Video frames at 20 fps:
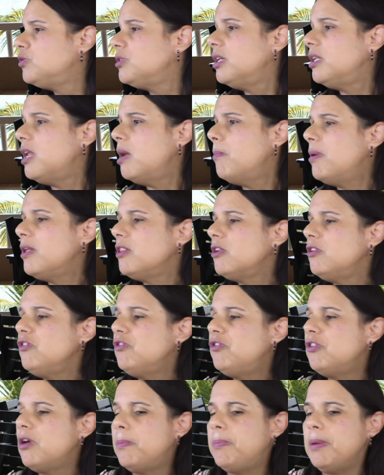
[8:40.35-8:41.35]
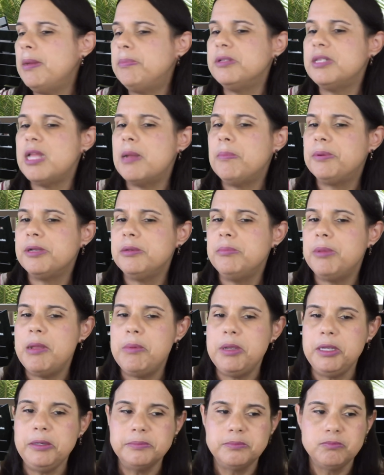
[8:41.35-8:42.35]
can I bother you for a paper napkin,
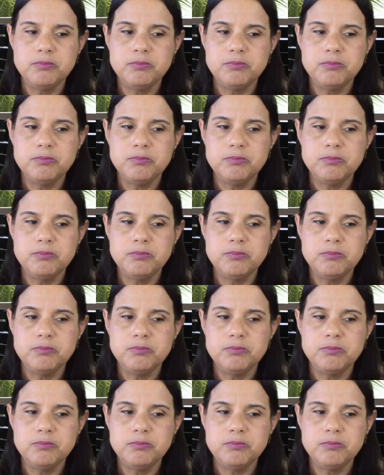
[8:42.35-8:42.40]
baby?